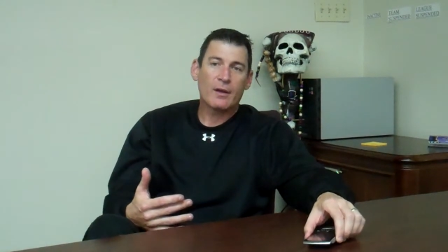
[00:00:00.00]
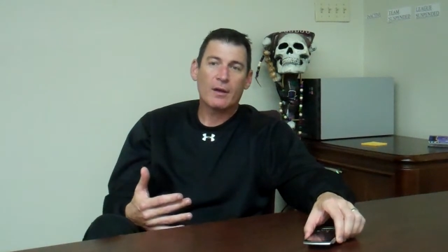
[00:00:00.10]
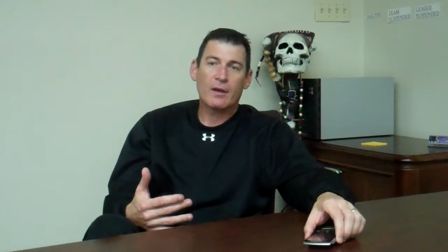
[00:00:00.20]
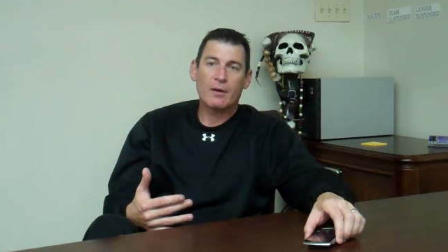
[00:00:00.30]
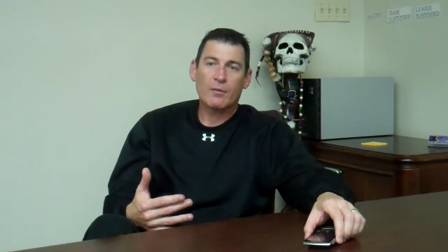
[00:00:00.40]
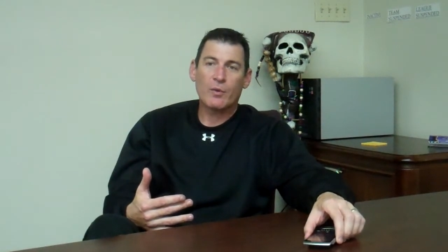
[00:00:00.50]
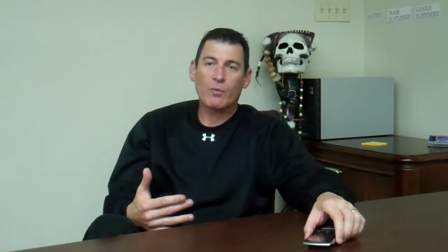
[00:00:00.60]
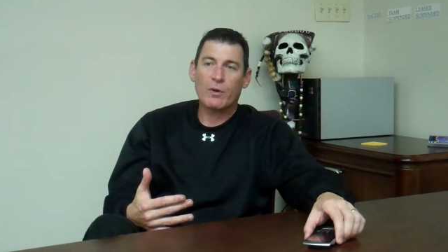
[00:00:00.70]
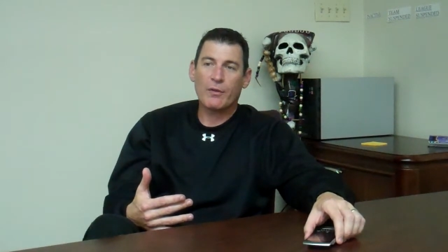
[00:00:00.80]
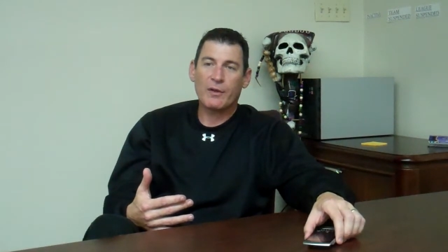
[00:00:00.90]
Uh, we,
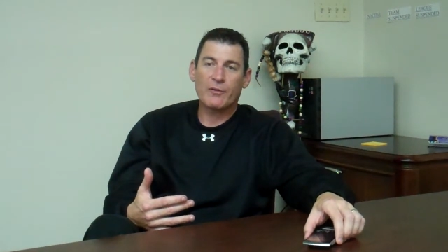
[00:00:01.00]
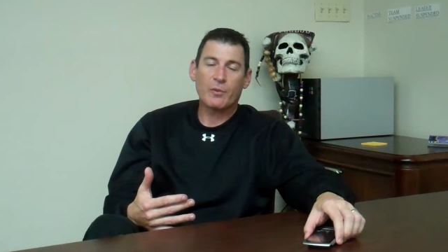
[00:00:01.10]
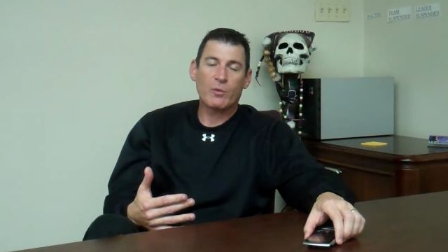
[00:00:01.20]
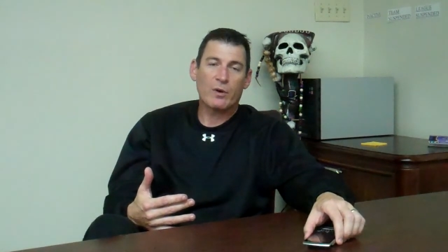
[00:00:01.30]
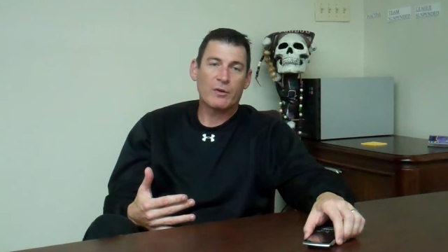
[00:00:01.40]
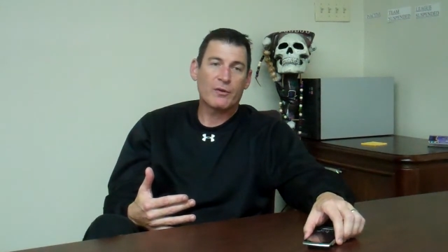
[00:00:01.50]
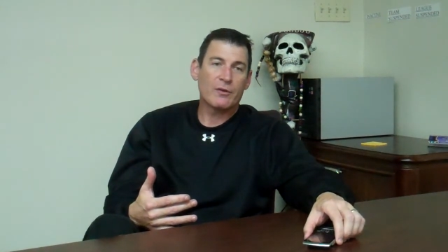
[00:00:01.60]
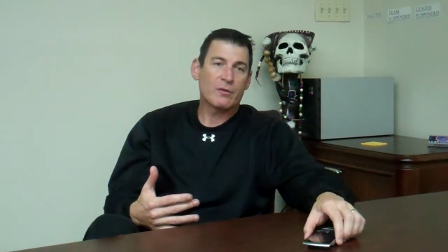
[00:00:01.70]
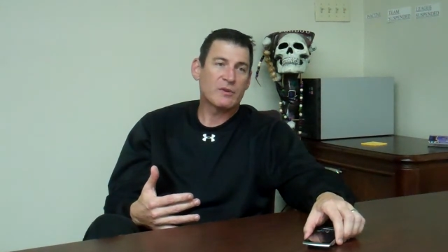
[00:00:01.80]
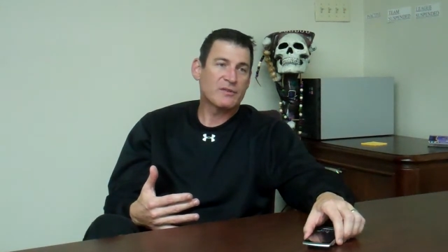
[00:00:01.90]
one of the things we wanted
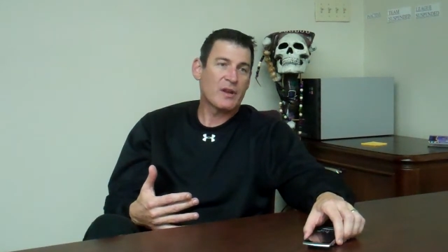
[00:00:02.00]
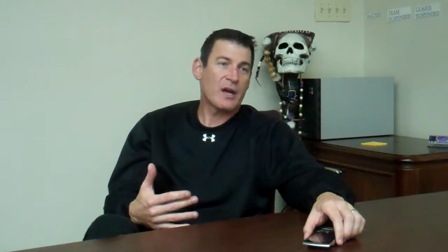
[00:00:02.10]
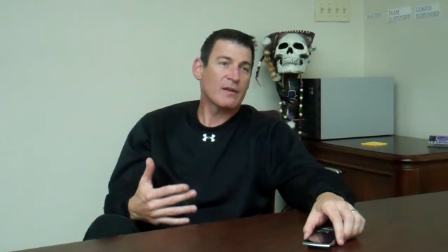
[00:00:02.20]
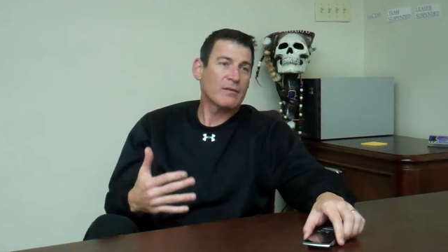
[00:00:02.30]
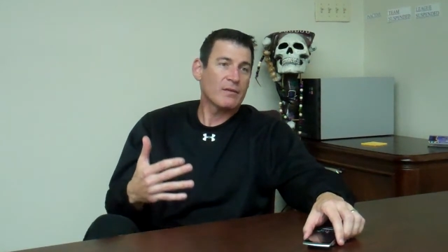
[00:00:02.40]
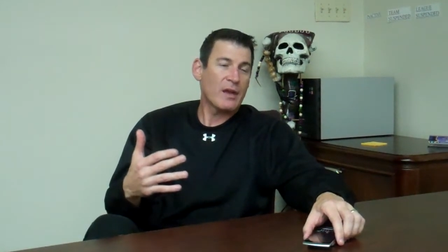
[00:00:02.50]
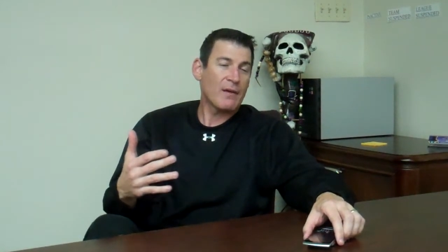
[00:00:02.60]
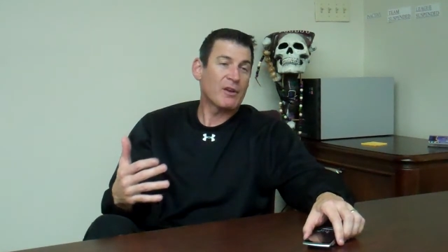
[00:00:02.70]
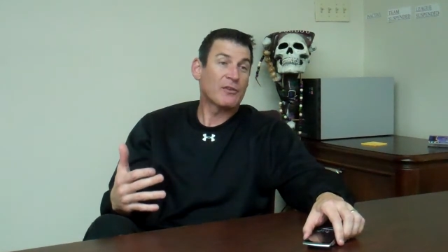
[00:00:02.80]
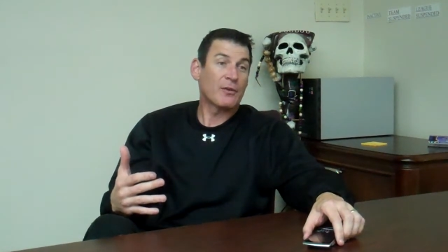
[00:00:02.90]
to do was not
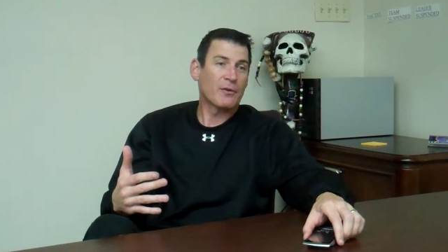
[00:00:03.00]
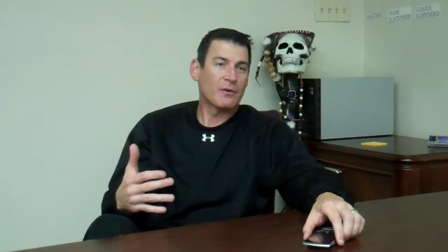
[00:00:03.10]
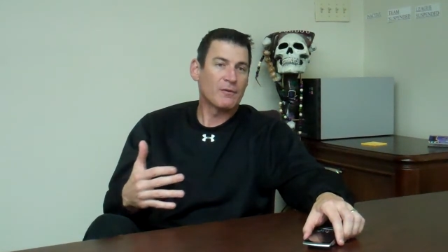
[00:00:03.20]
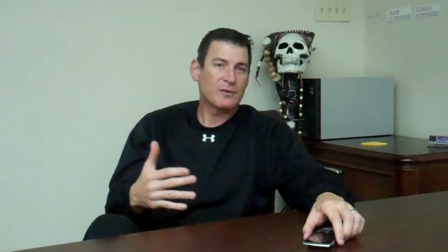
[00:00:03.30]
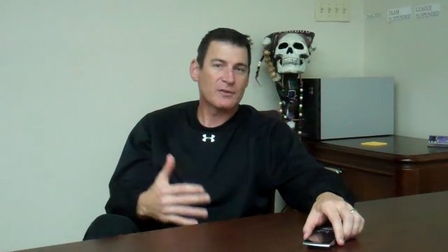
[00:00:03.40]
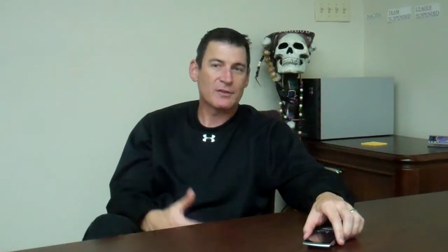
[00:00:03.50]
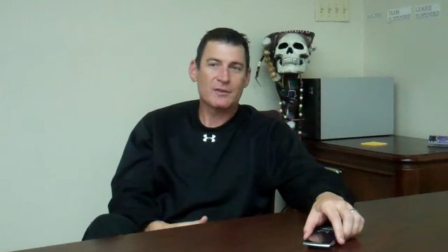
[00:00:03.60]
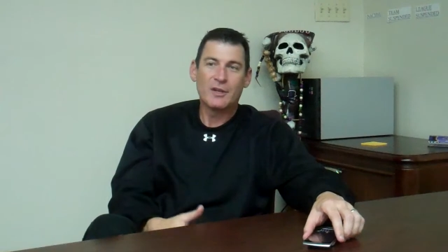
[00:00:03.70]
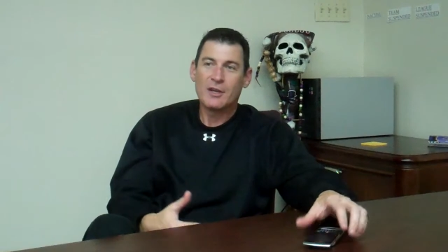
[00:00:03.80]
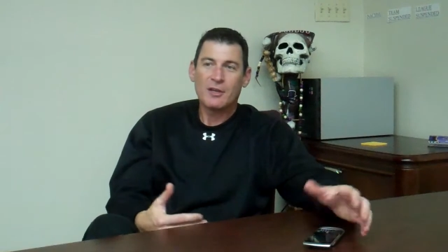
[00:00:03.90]
have any turnovers.
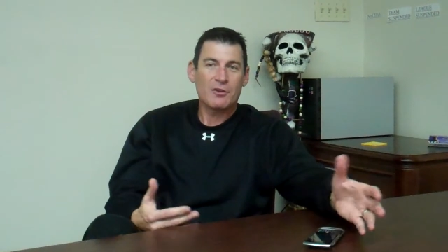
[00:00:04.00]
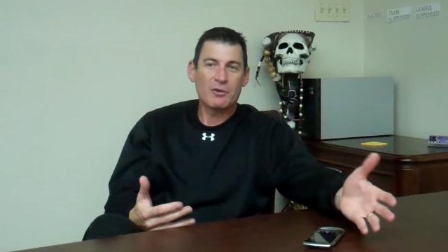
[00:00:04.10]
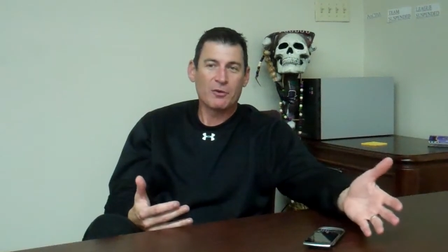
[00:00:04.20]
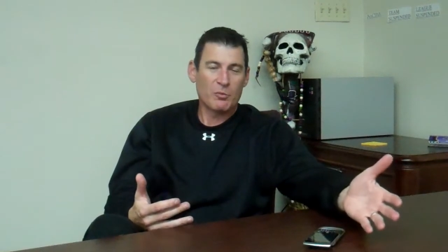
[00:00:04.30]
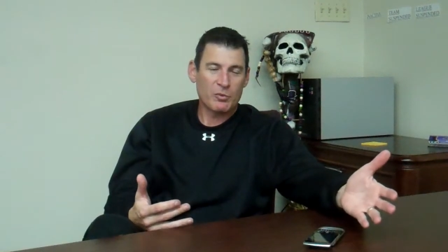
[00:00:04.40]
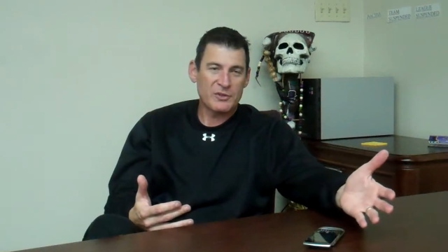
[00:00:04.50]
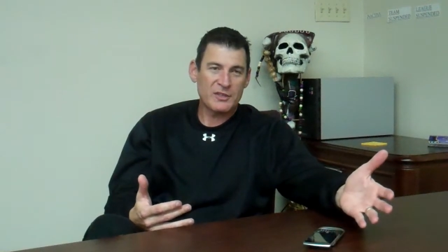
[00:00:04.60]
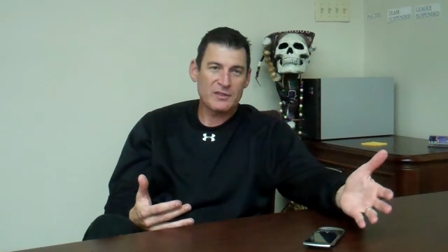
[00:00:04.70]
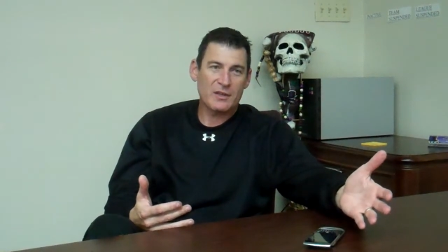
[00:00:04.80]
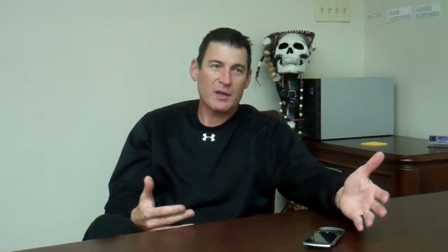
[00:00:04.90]
And you go into a
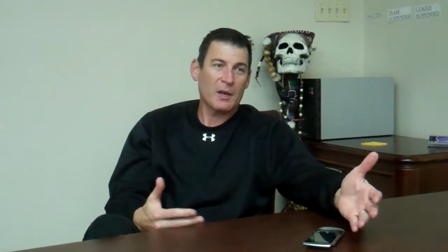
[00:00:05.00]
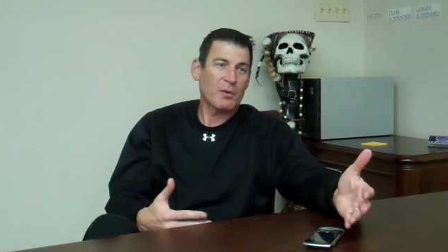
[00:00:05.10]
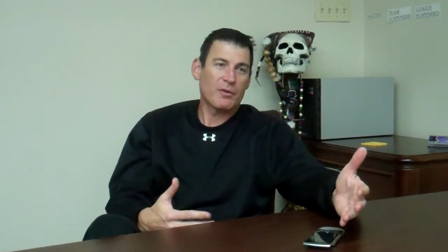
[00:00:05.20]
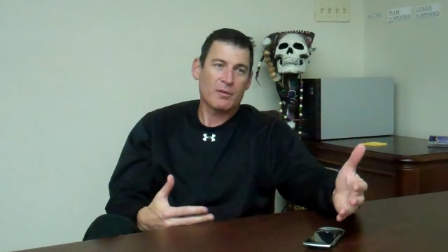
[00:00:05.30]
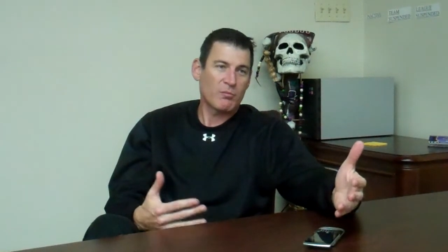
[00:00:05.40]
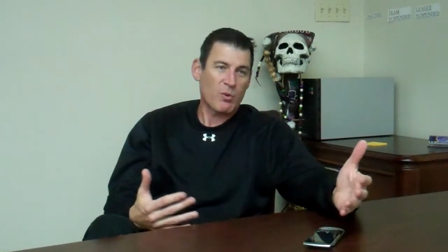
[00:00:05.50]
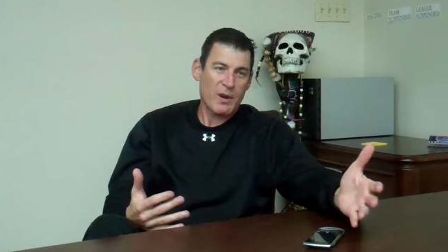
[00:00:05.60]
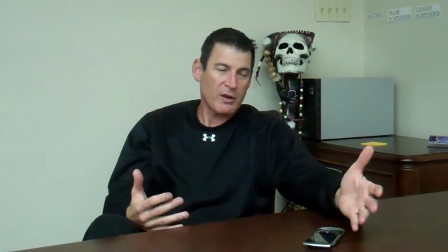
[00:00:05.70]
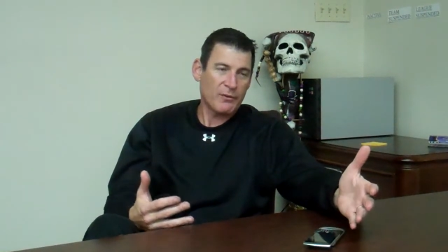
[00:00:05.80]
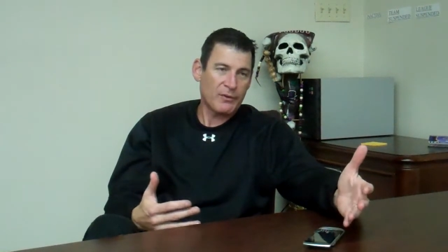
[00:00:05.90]
preseason game with a
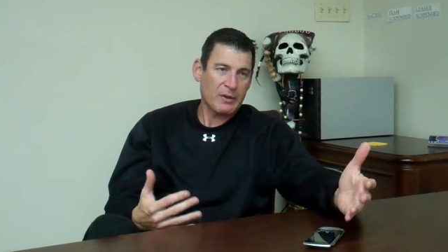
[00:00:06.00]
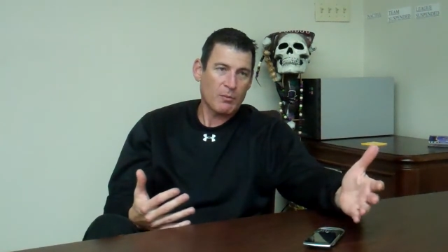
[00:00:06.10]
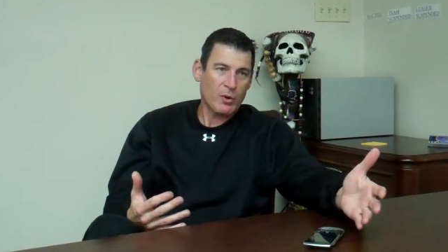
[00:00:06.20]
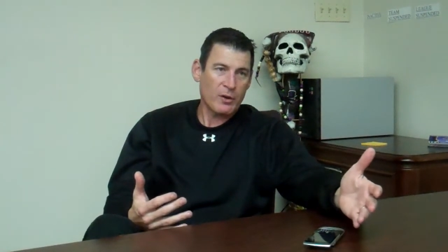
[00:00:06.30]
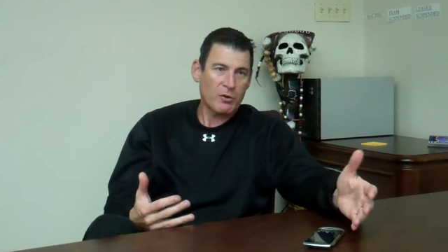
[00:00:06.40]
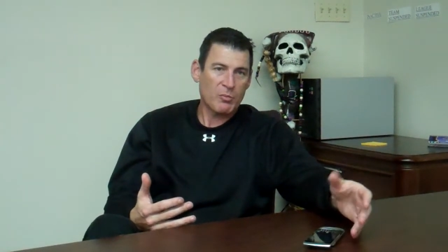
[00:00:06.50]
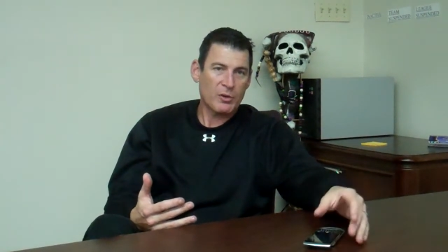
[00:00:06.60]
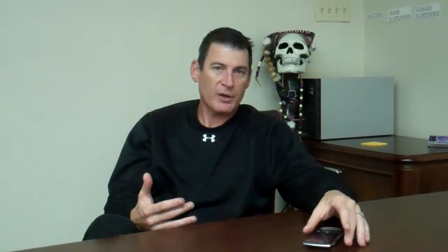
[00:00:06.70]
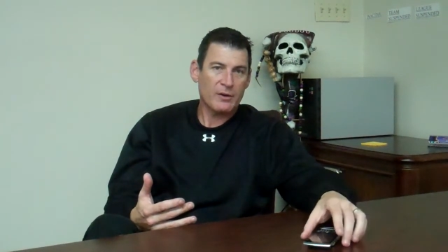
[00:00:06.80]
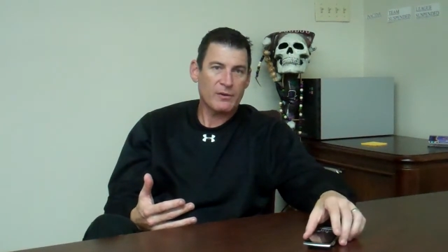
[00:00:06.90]
brand new team, brand new
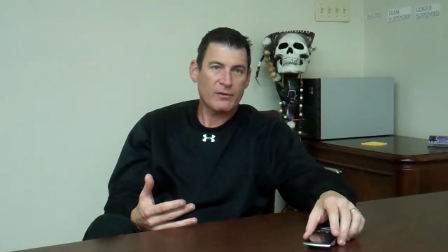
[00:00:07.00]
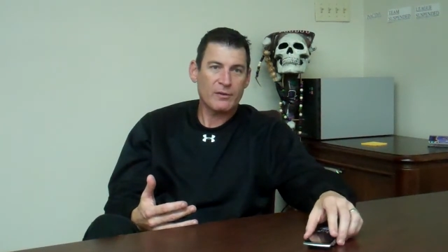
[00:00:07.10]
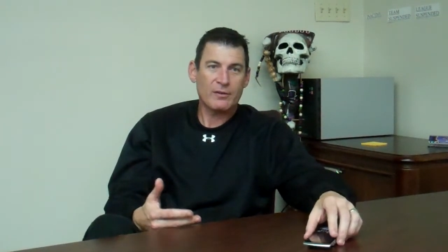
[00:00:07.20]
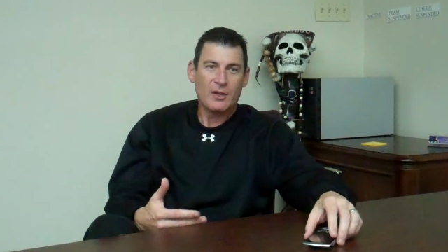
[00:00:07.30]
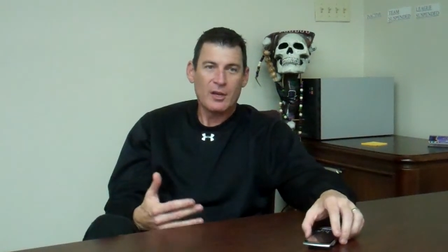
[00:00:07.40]
players, and